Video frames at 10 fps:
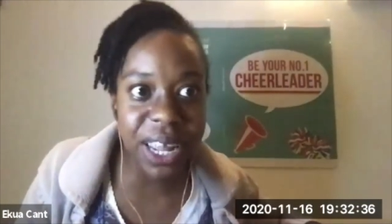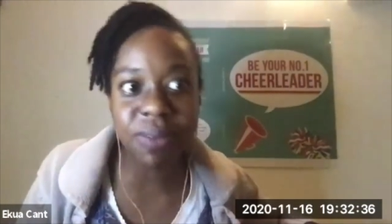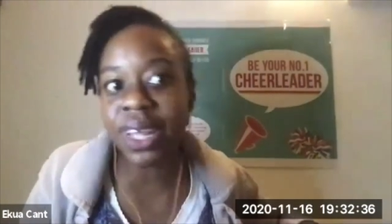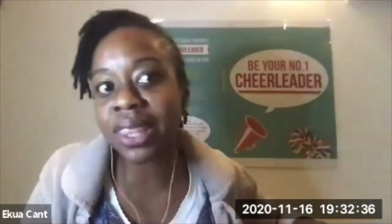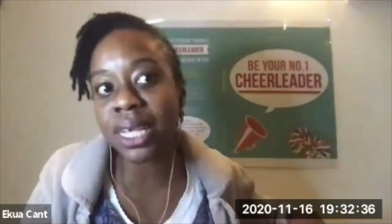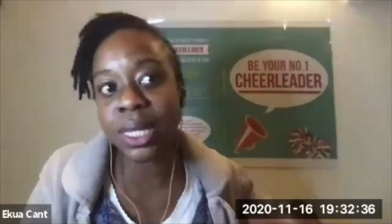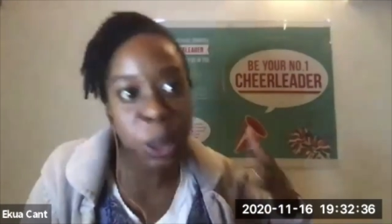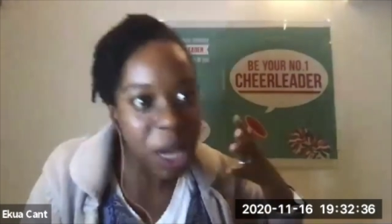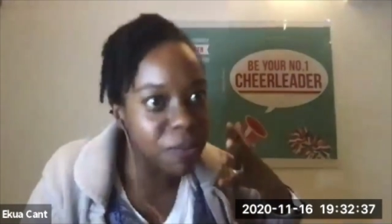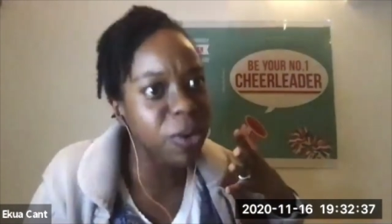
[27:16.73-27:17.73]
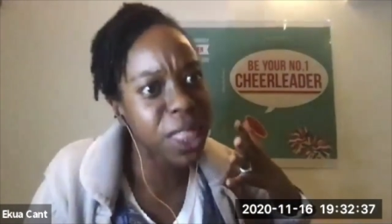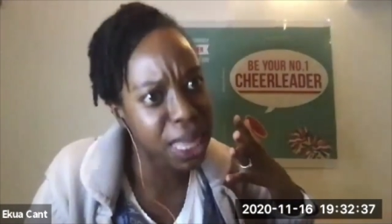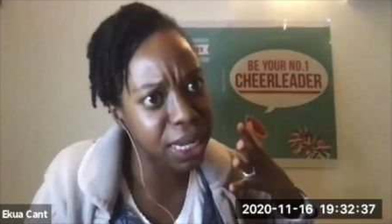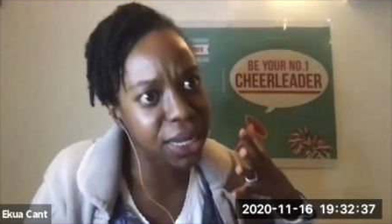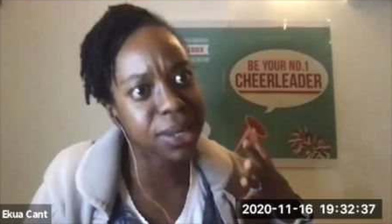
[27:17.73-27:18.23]
and It's a shameful
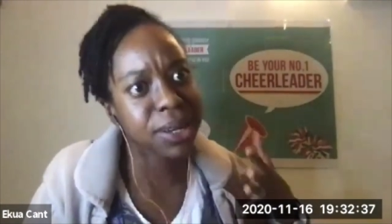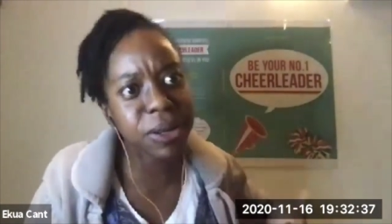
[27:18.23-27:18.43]
thing, you know?